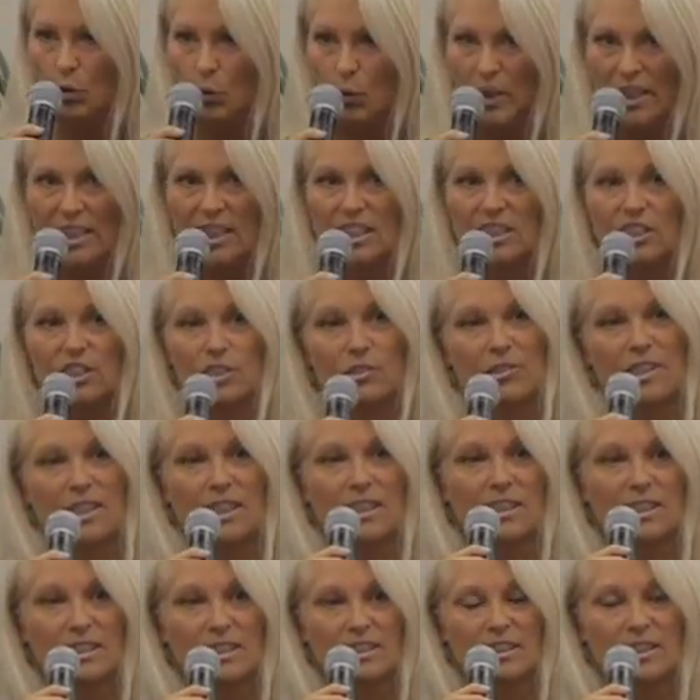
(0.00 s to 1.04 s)
we can do
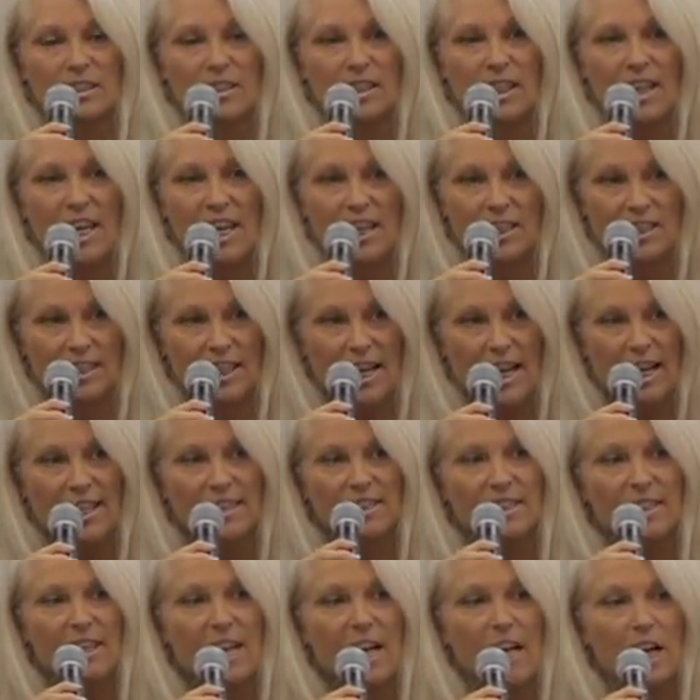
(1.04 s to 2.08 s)
this. And it
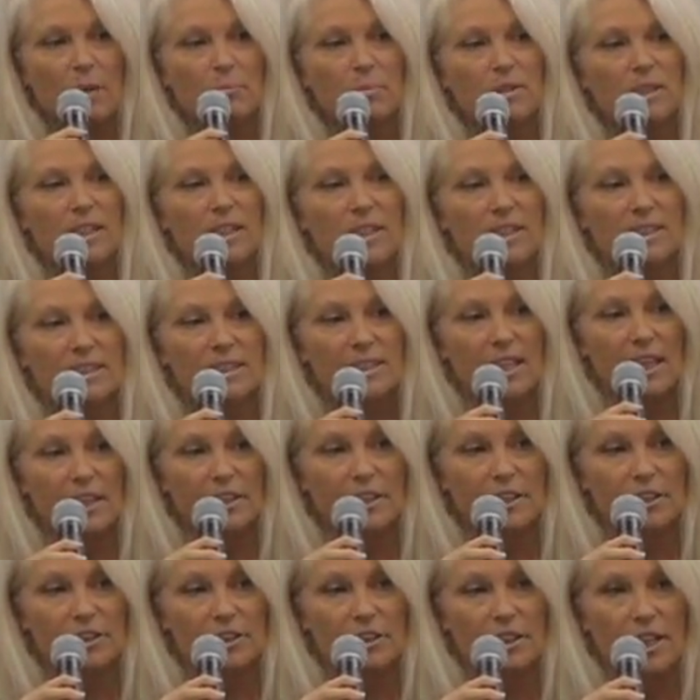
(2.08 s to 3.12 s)
has to happen at a
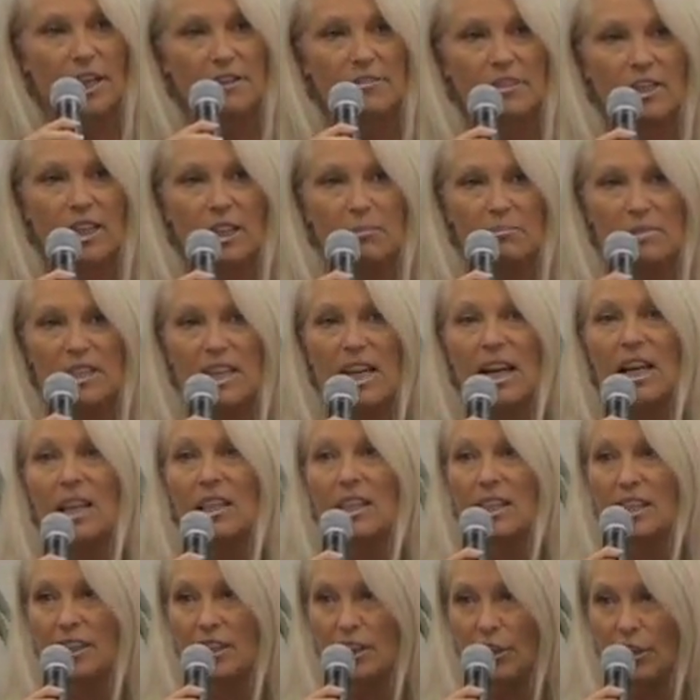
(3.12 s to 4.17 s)
cellular level. I'm
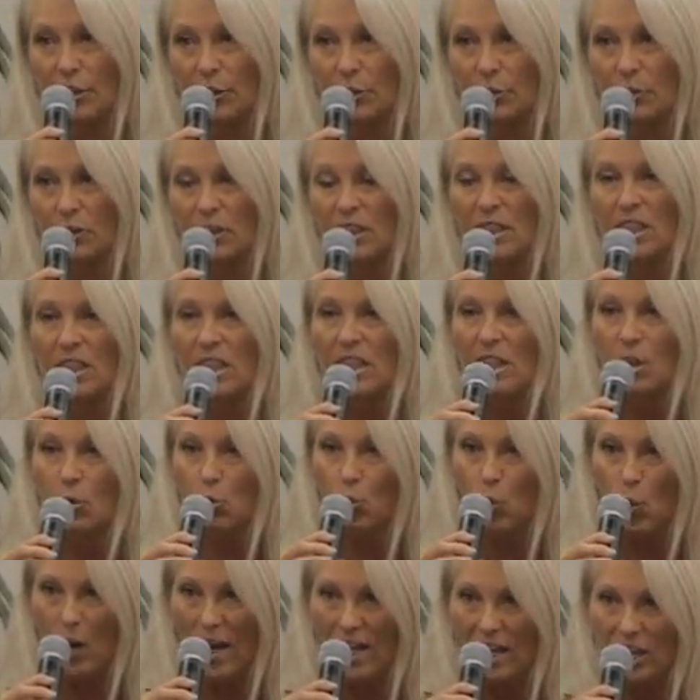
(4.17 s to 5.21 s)
telling you,
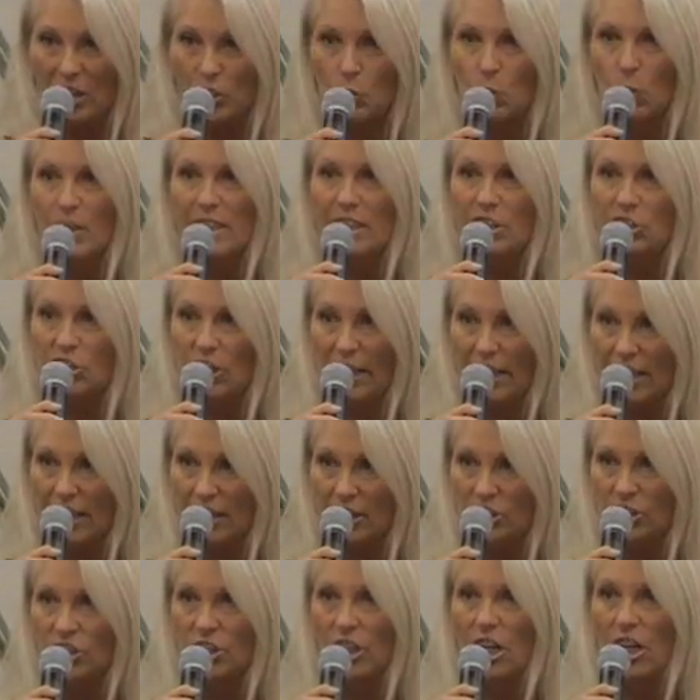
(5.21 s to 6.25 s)
when we
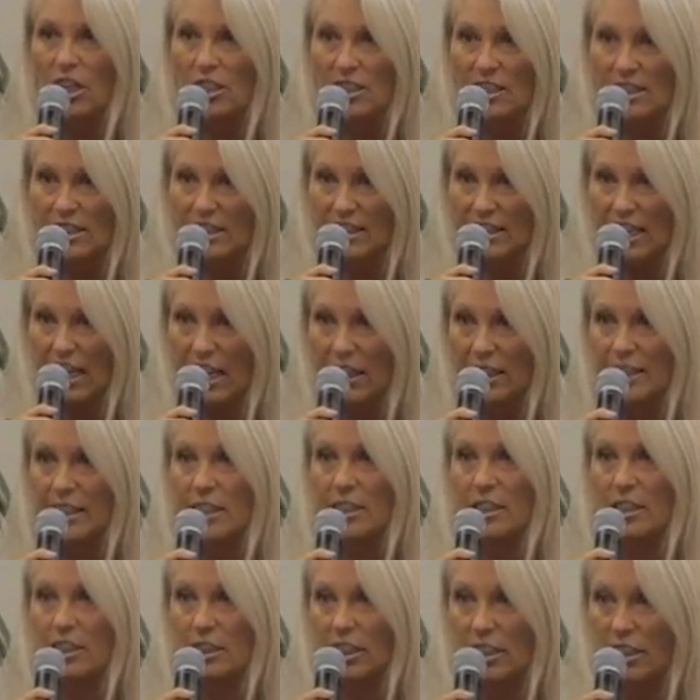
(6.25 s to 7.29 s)
change our
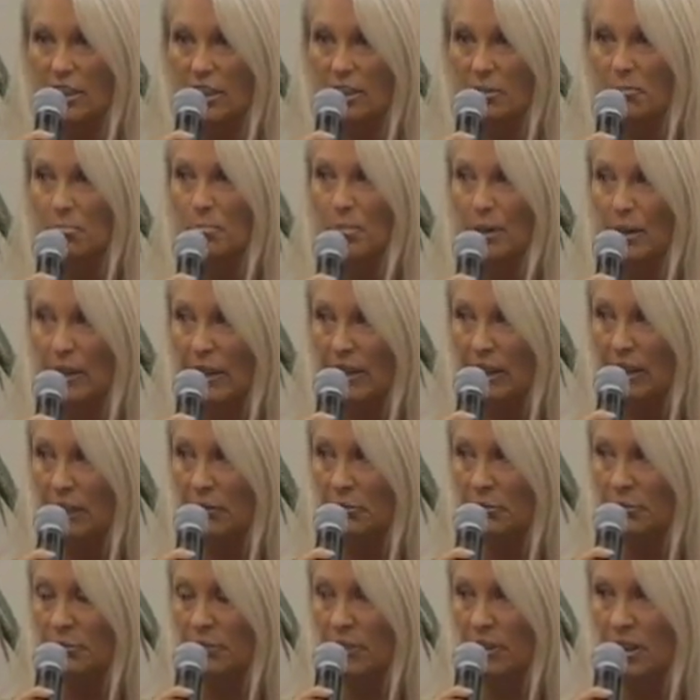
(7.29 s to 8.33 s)
cellular
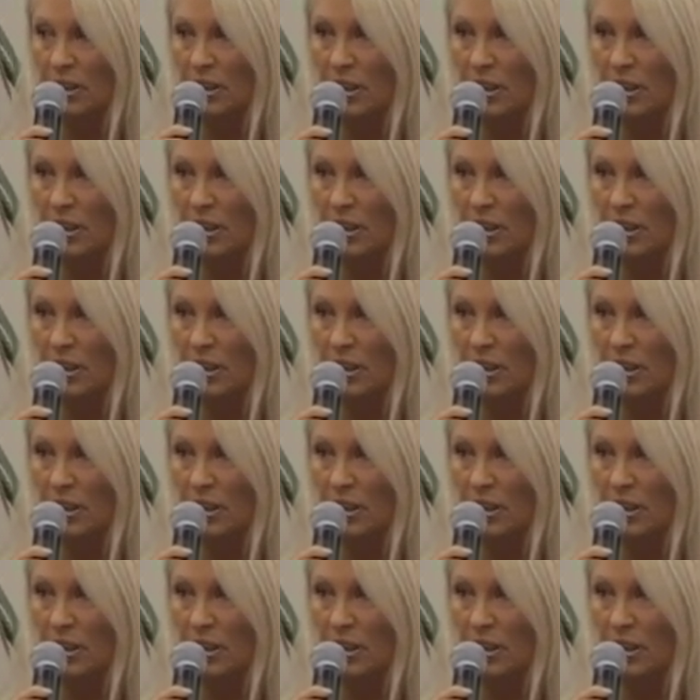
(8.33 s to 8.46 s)
belief,